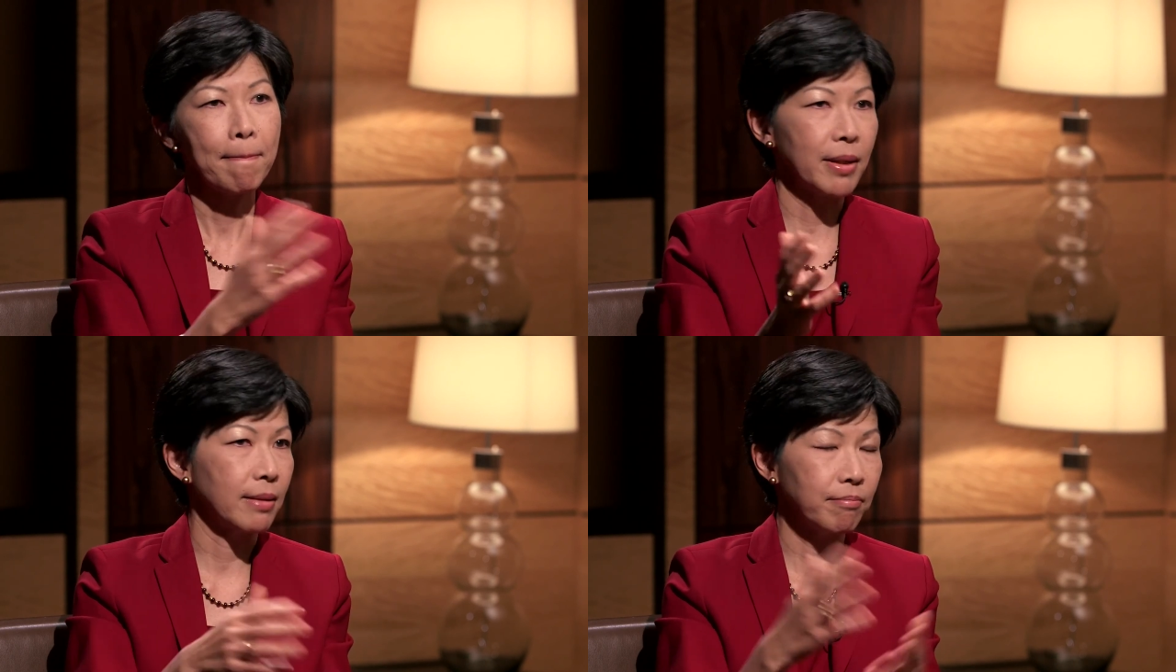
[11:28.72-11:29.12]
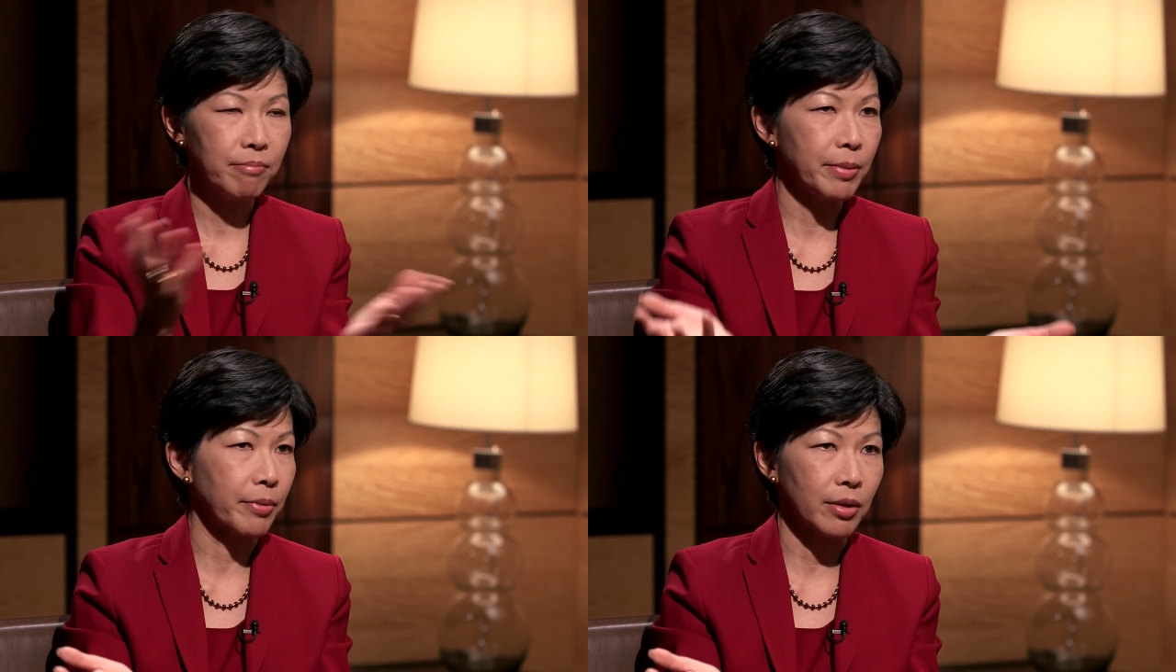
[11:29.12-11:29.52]

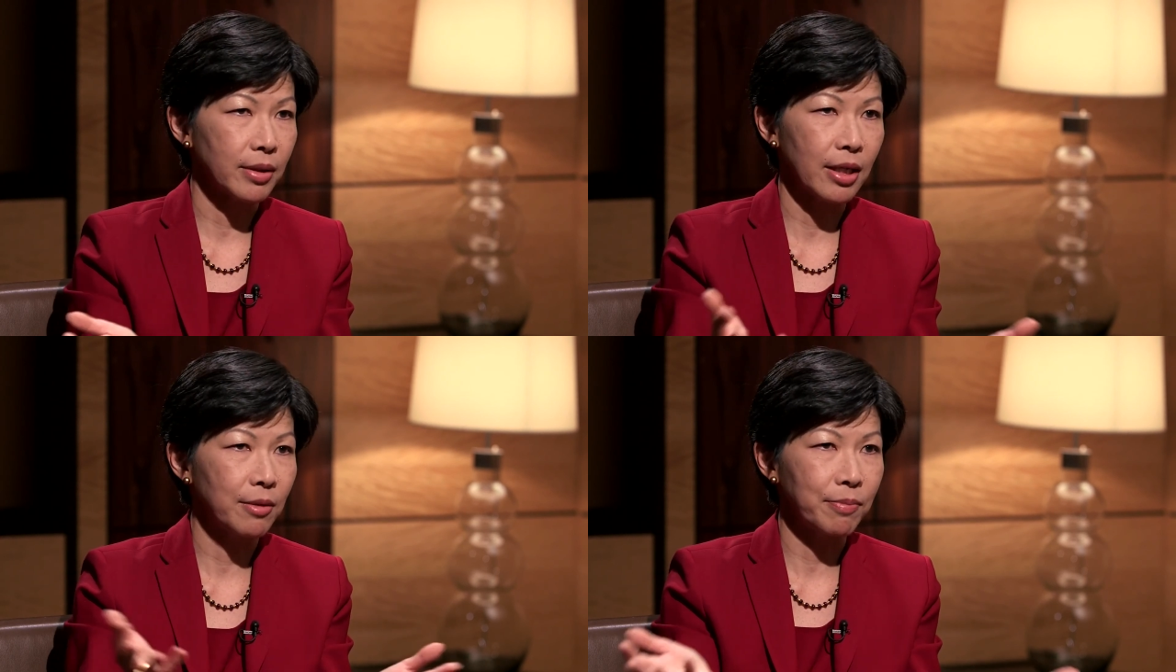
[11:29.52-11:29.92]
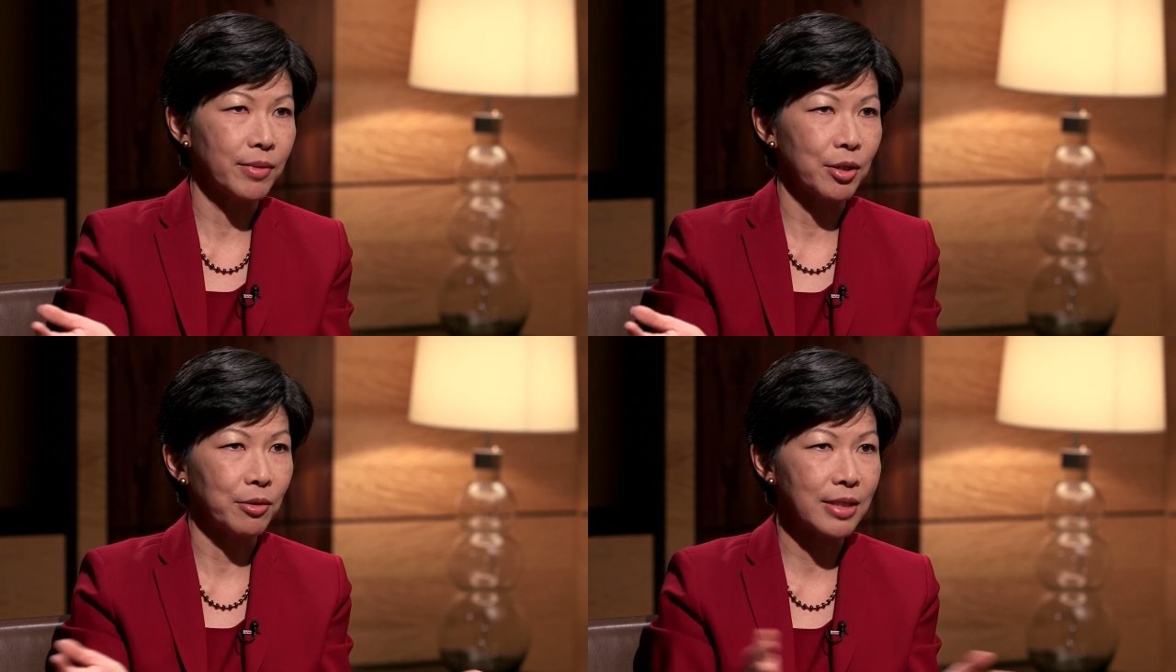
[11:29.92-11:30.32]
but people are now,
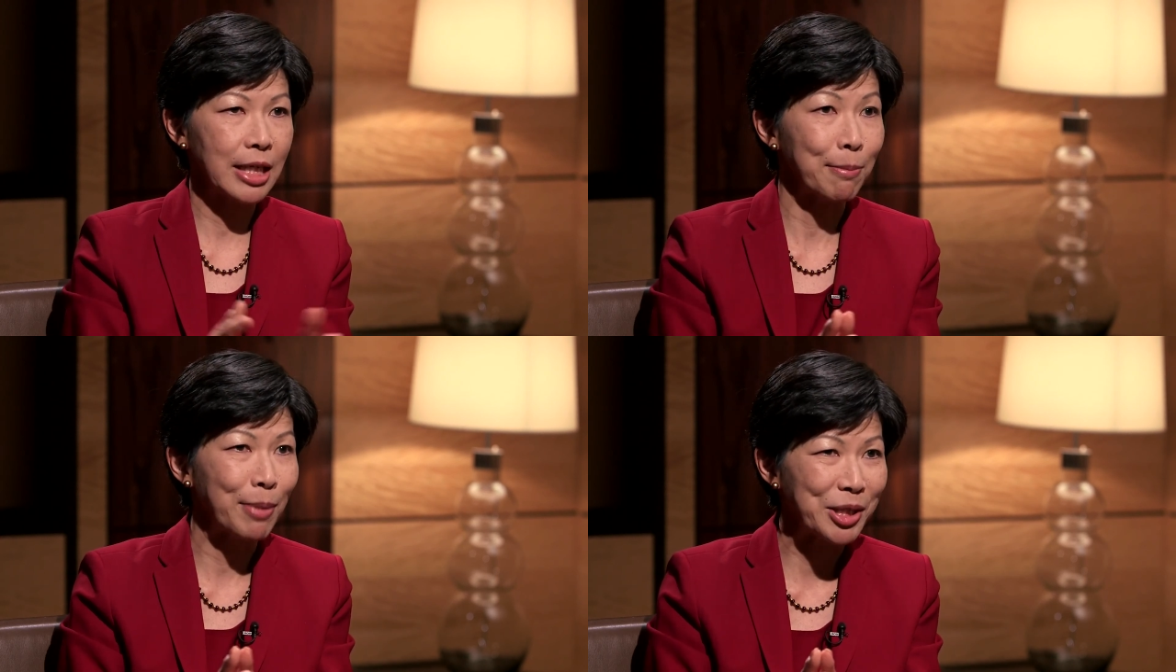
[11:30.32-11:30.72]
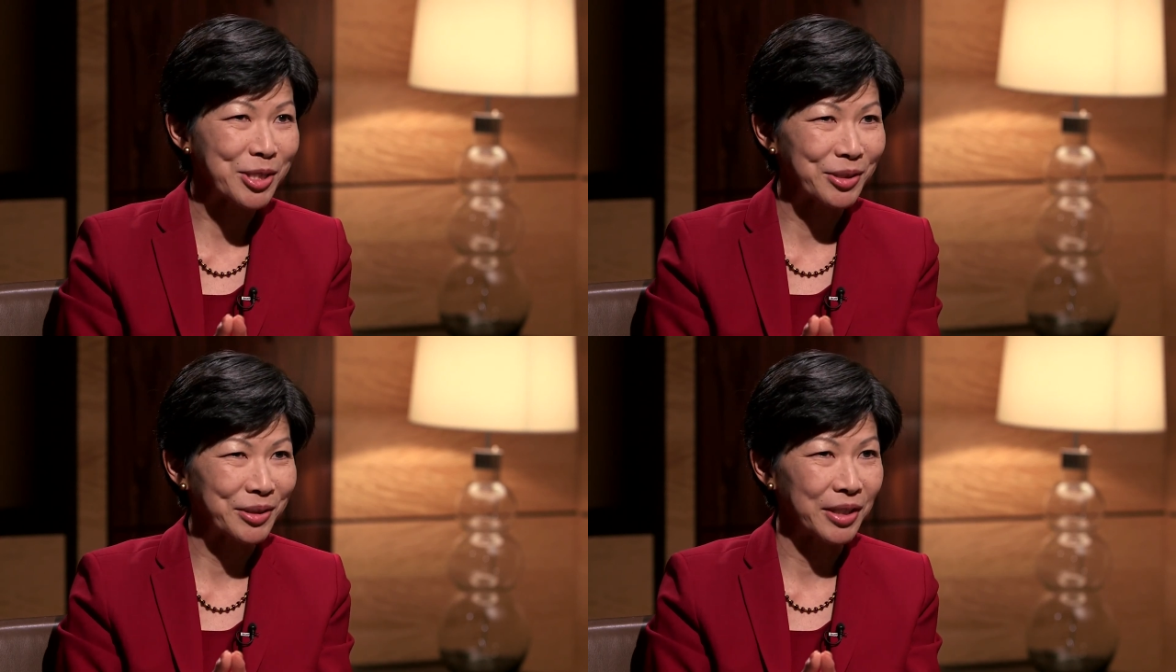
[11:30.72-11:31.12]
you know, taking
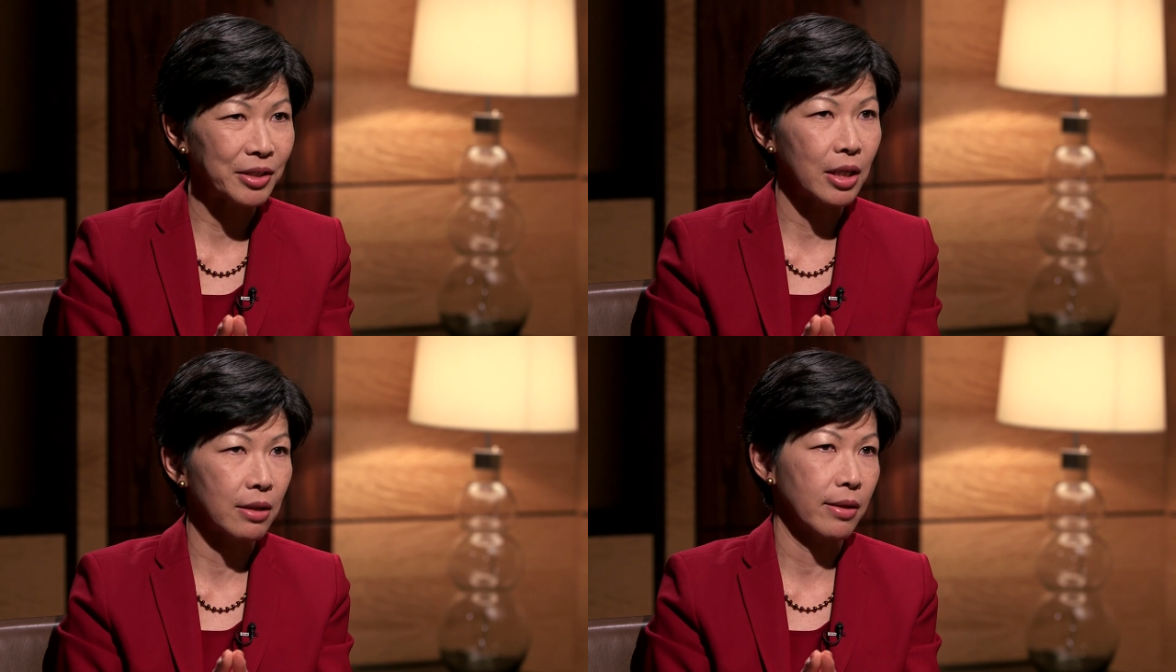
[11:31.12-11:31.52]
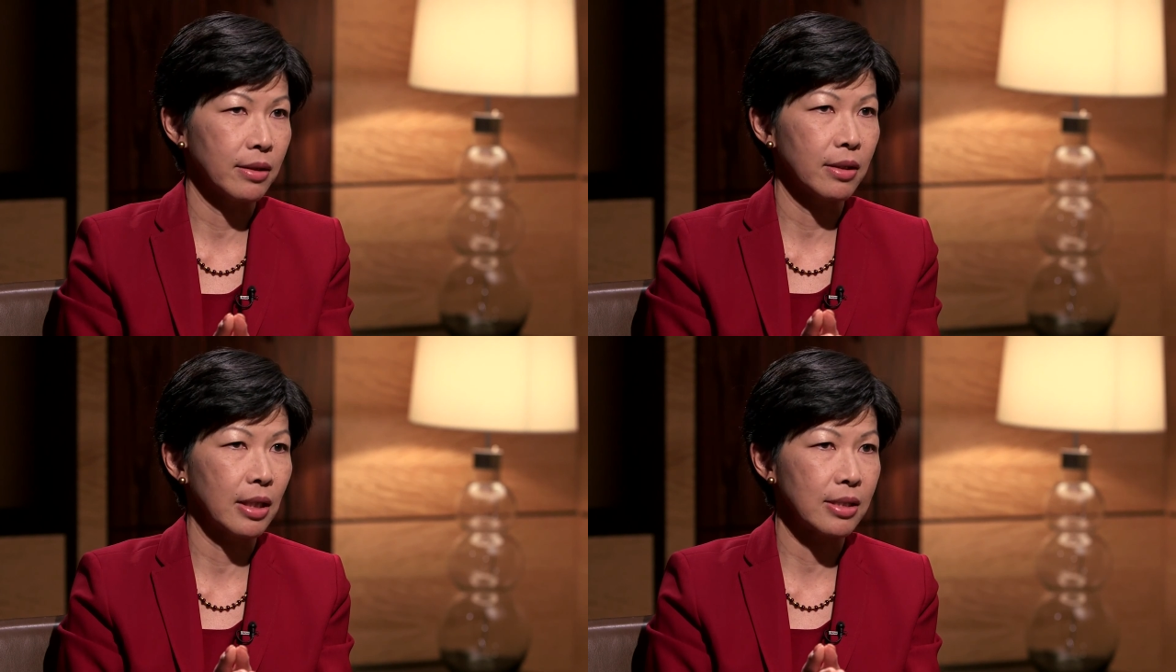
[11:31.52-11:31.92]
bets on, on
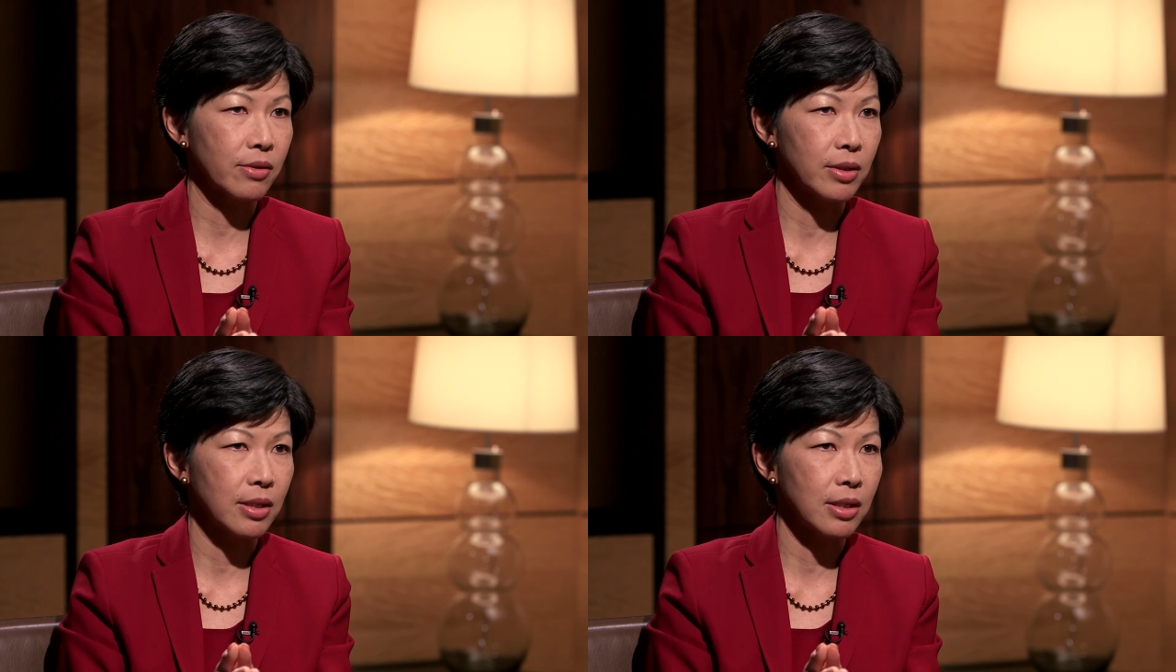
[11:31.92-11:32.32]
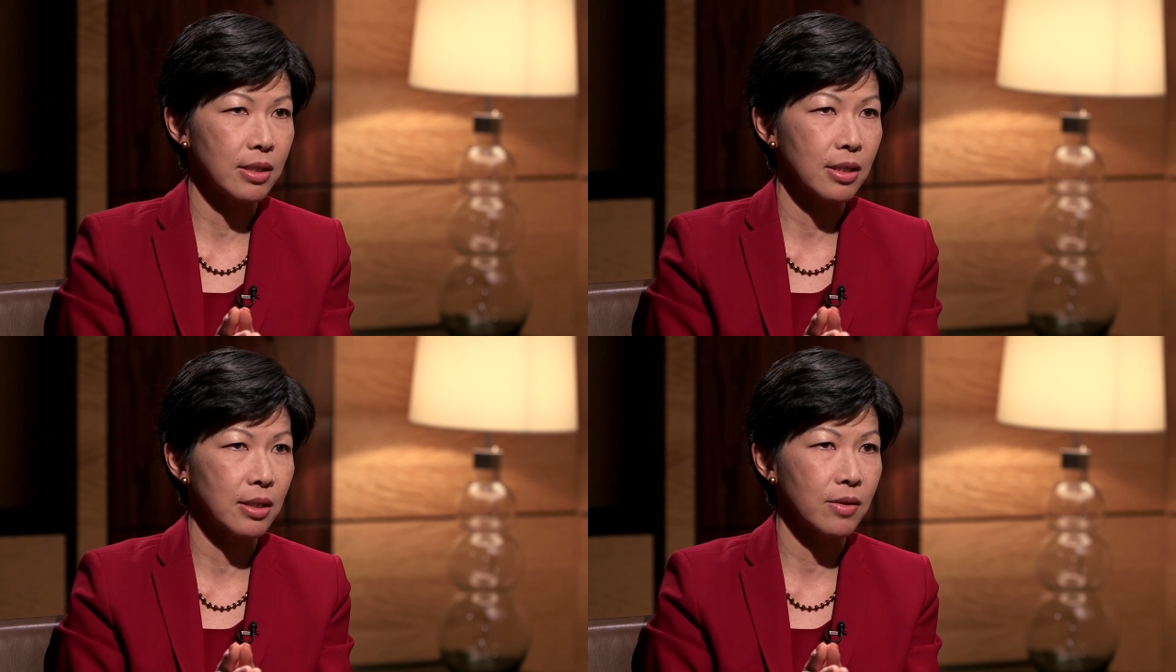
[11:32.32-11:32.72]
how that's going to
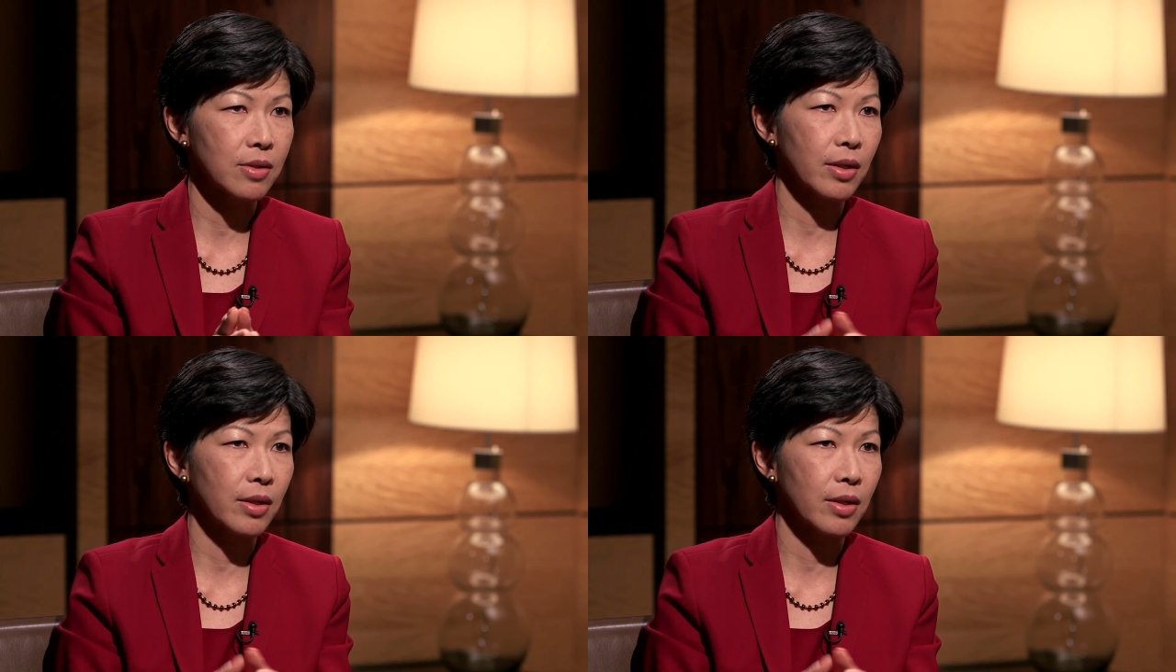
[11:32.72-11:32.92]
continue.